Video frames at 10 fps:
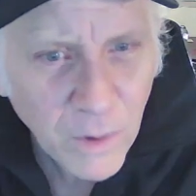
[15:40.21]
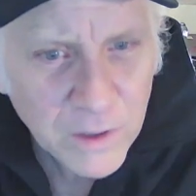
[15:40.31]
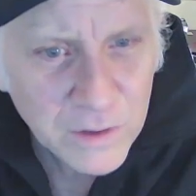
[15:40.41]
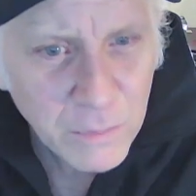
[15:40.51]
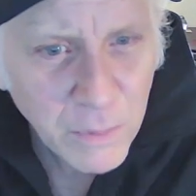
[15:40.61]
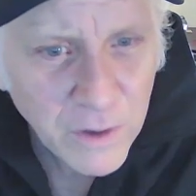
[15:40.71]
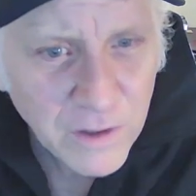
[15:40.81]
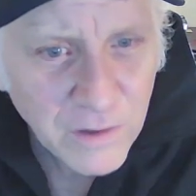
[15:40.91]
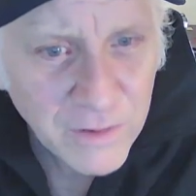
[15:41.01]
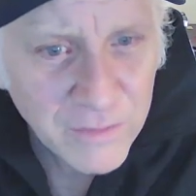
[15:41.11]
But what's the
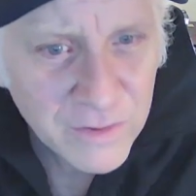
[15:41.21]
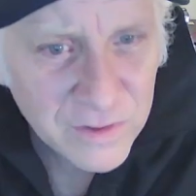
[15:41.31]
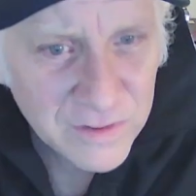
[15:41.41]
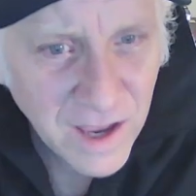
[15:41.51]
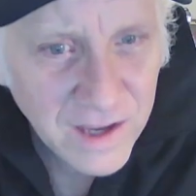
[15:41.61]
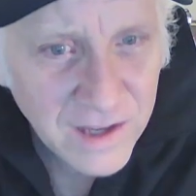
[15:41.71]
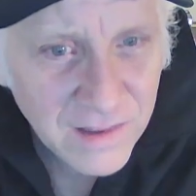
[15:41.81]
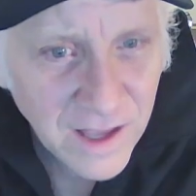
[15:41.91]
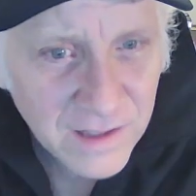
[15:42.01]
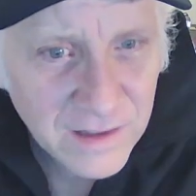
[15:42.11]
point of even
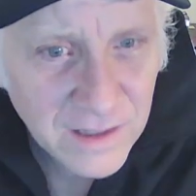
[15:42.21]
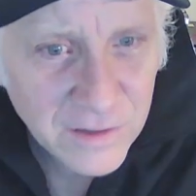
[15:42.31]
saying that